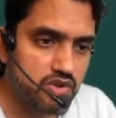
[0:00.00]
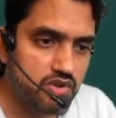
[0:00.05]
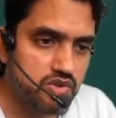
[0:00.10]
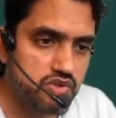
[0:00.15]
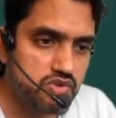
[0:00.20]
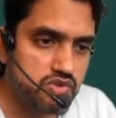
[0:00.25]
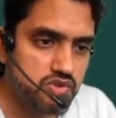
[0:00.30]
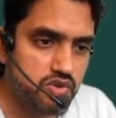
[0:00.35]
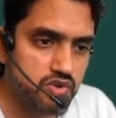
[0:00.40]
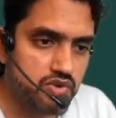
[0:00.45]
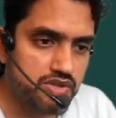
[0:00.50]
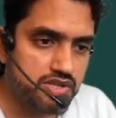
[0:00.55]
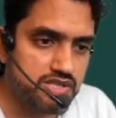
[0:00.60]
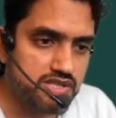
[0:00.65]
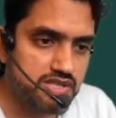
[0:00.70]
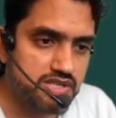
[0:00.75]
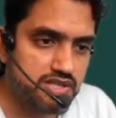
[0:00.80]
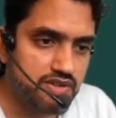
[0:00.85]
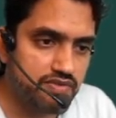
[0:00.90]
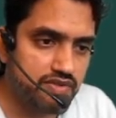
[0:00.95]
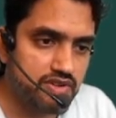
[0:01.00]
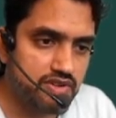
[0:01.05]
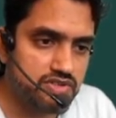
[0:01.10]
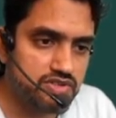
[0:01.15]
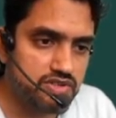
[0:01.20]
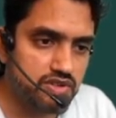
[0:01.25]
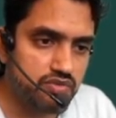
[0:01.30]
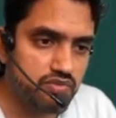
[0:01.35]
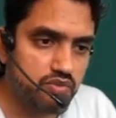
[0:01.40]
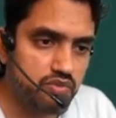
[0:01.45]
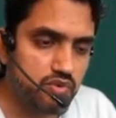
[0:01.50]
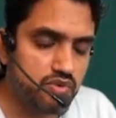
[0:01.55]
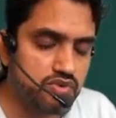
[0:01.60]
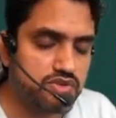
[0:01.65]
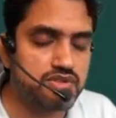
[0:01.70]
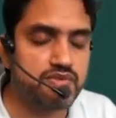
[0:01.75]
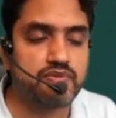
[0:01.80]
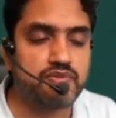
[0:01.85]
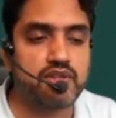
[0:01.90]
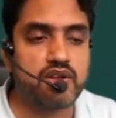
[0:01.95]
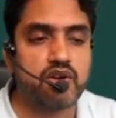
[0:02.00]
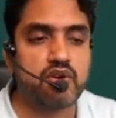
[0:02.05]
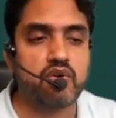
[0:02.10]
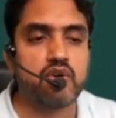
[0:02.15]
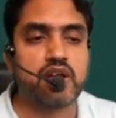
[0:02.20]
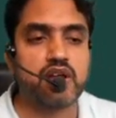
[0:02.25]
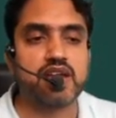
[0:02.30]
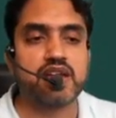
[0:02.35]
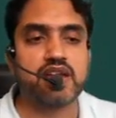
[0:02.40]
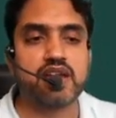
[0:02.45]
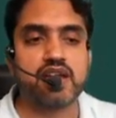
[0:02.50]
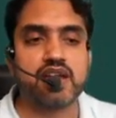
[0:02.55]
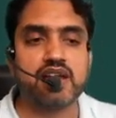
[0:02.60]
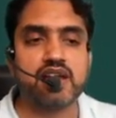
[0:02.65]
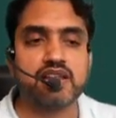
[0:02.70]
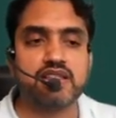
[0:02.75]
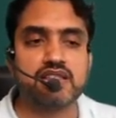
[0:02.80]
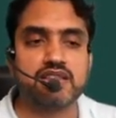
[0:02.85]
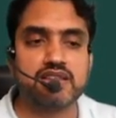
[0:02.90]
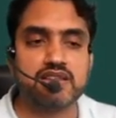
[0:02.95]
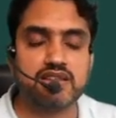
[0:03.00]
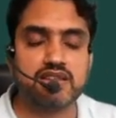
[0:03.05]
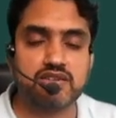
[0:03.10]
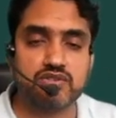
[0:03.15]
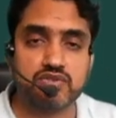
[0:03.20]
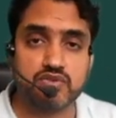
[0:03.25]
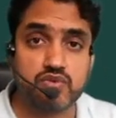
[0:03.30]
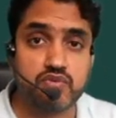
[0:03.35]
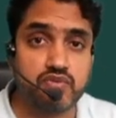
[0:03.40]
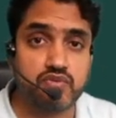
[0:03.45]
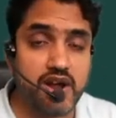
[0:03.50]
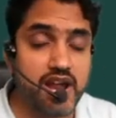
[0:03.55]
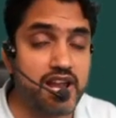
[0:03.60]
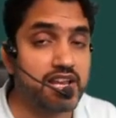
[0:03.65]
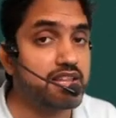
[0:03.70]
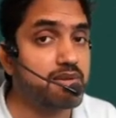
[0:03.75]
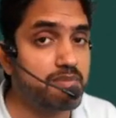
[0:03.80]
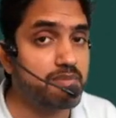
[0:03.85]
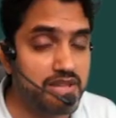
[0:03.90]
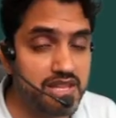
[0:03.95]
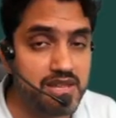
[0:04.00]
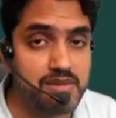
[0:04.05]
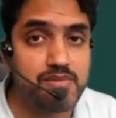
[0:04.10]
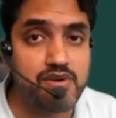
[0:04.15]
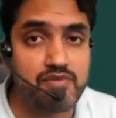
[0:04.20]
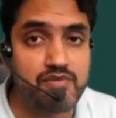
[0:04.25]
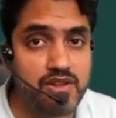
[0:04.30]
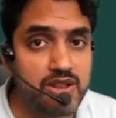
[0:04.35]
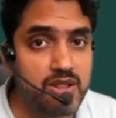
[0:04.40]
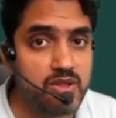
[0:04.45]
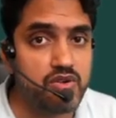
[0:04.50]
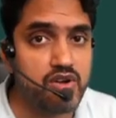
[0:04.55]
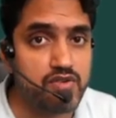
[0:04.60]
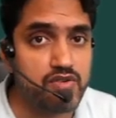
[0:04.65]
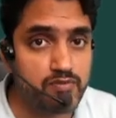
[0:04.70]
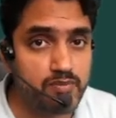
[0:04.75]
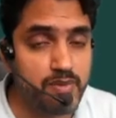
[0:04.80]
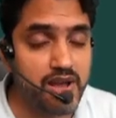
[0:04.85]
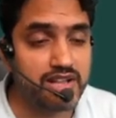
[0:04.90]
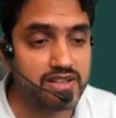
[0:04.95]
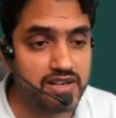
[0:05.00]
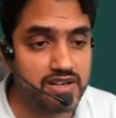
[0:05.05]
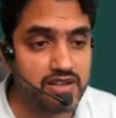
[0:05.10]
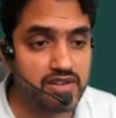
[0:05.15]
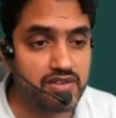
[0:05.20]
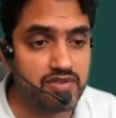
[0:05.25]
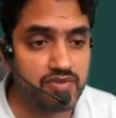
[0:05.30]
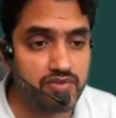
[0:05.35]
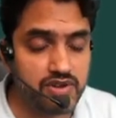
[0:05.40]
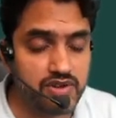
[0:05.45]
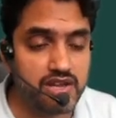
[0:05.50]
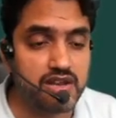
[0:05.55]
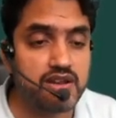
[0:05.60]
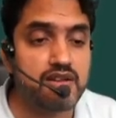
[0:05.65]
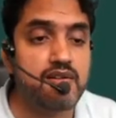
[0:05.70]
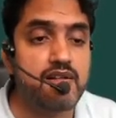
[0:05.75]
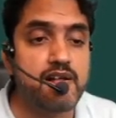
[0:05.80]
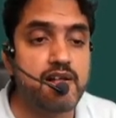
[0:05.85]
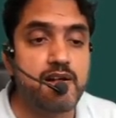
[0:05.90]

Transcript: so this is the friction force. Okay, and to find the minimum value of magnetic field,